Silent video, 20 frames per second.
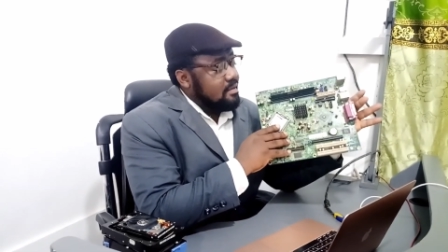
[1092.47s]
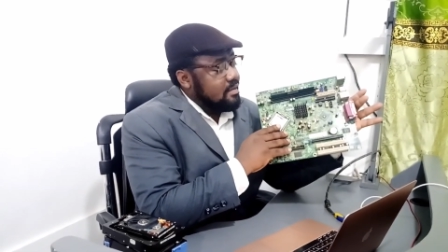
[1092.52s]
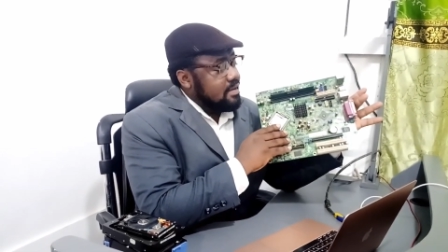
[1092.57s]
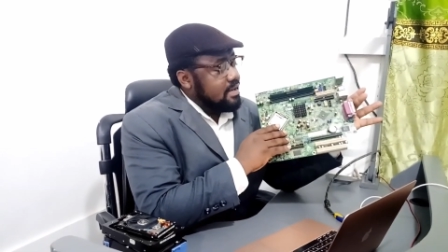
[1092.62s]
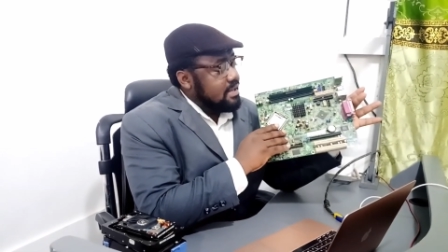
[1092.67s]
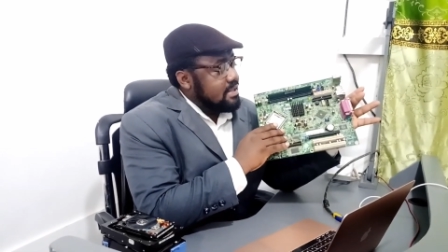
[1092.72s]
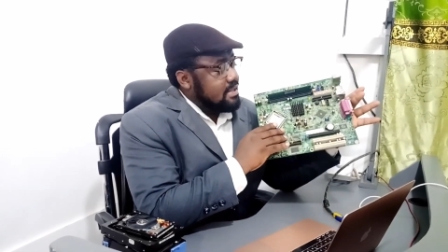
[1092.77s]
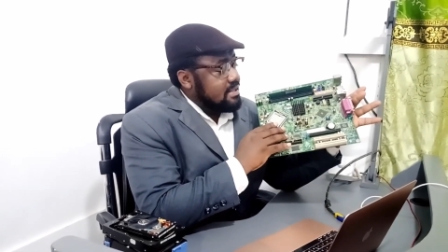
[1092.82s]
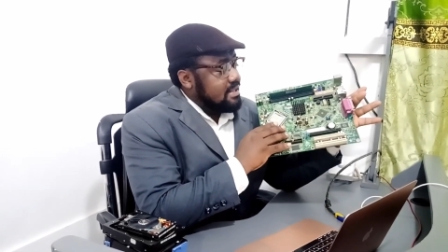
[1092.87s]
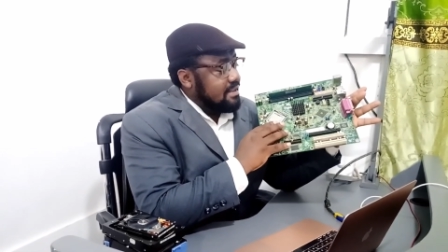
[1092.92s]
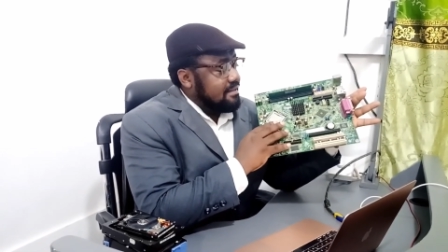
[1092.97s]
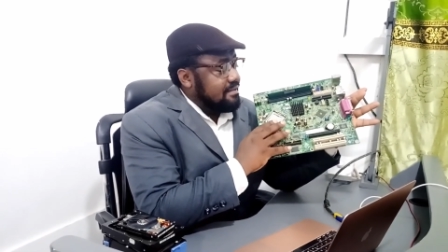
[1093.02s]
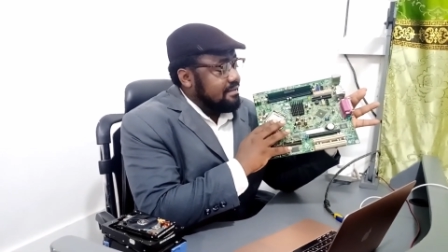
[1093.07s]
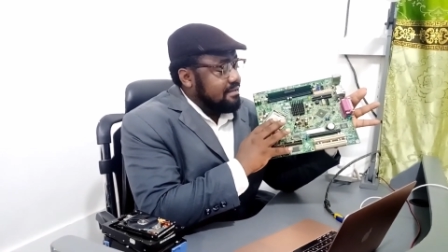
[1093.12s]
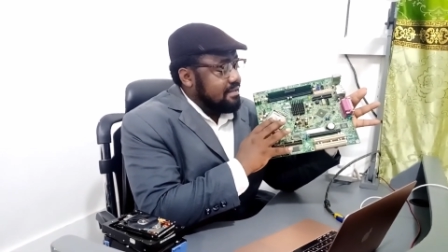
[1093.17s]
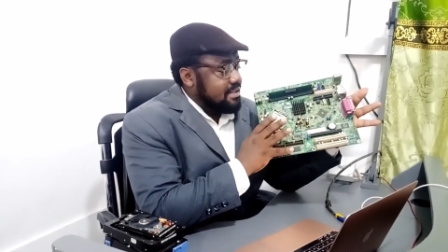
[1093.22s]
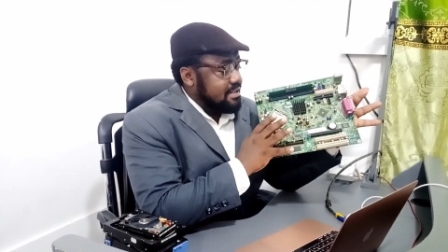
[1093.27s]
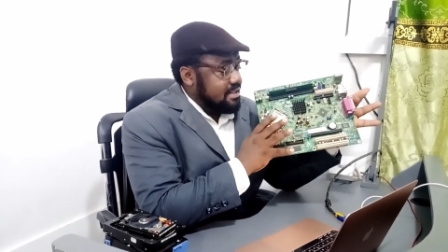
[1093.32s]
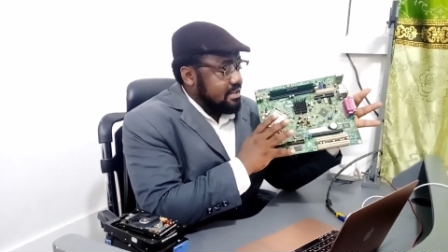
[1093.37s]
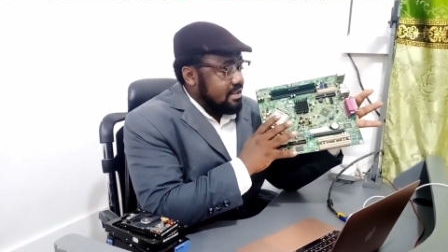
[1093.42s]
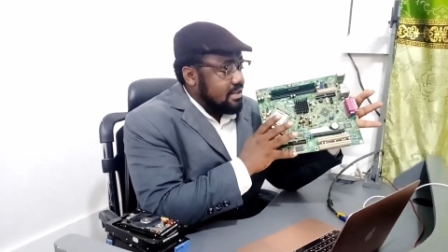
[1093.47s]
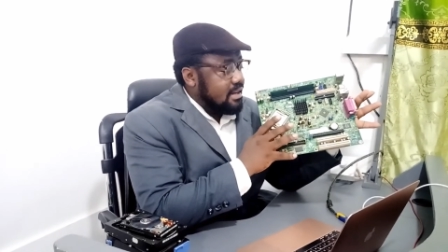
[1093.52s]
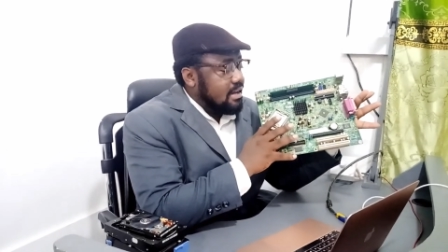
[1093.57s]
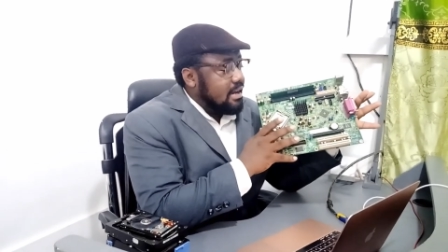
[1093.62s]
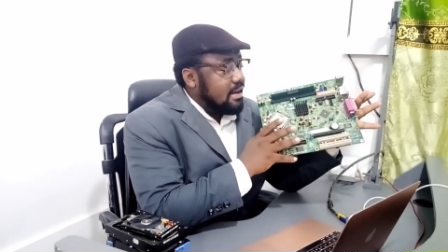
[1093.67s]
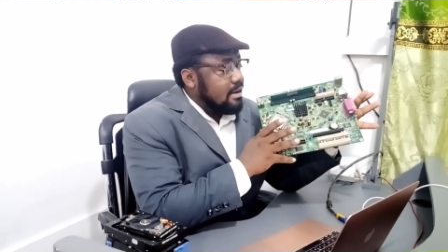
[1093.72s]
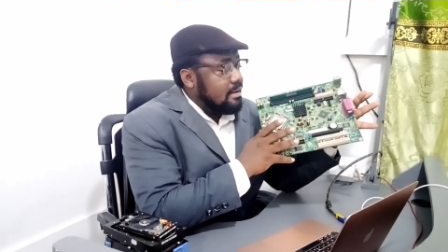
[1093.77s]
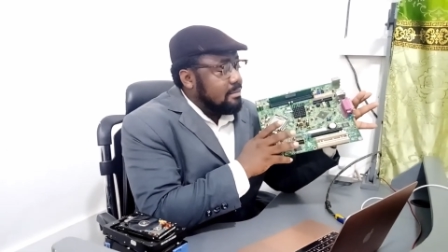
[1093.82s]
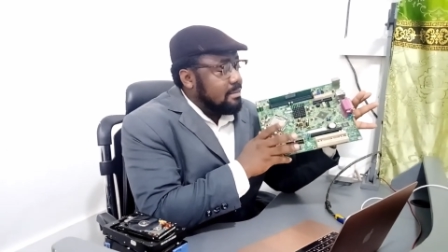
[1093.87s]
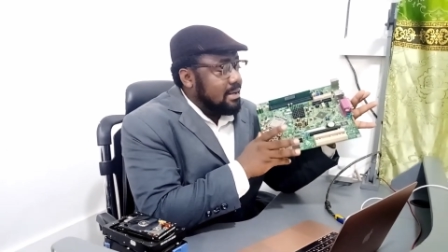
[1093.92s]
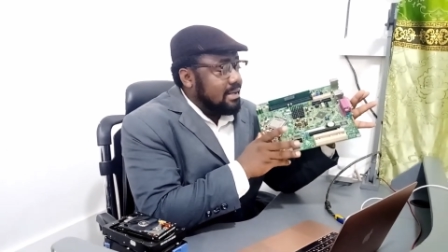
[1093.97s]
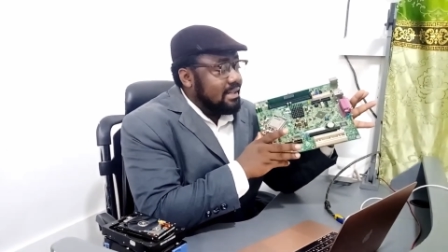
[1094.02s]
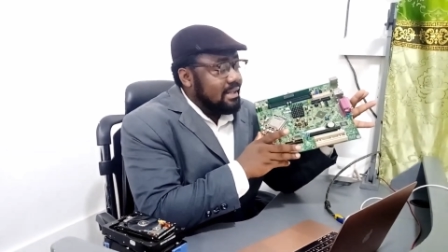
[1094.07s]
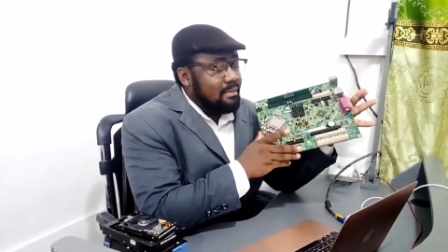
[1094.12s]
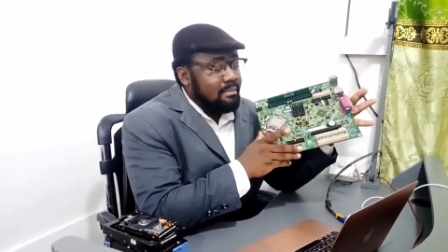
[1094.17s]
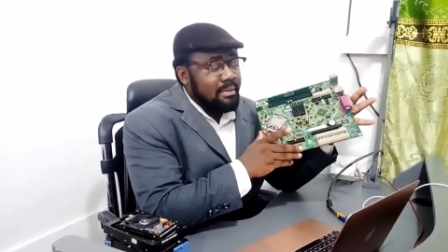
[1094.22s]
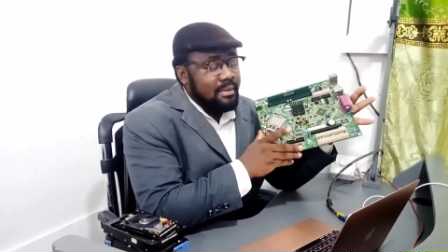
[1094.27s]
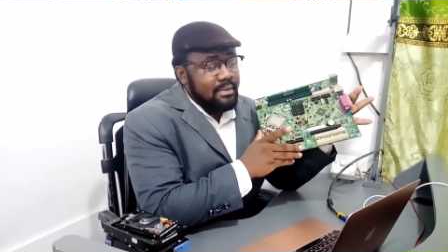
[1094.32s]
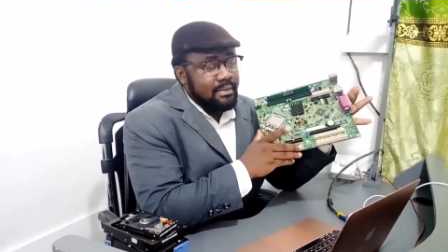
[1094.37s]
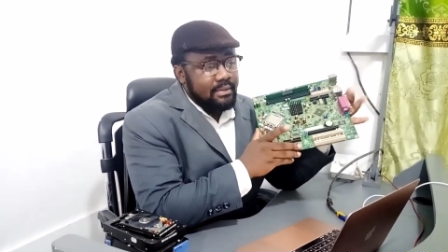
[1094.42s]
this is a physical
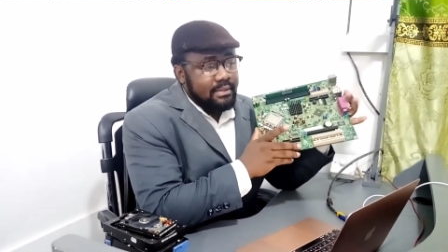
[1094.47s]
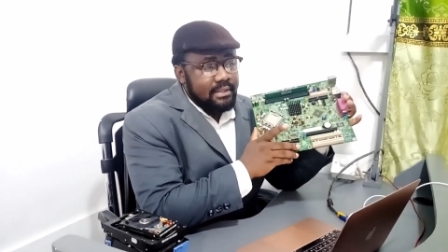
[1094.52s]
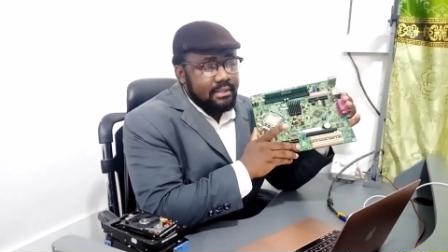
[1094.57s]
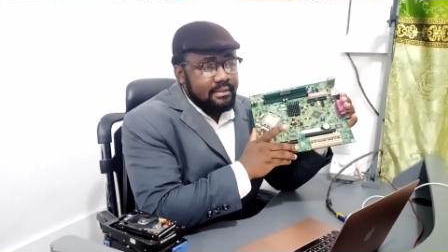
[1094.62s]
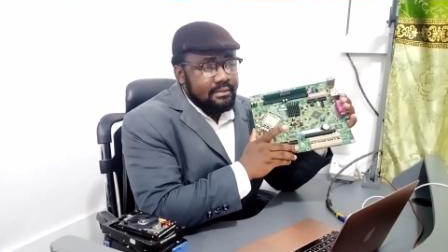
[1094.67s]
motherboard.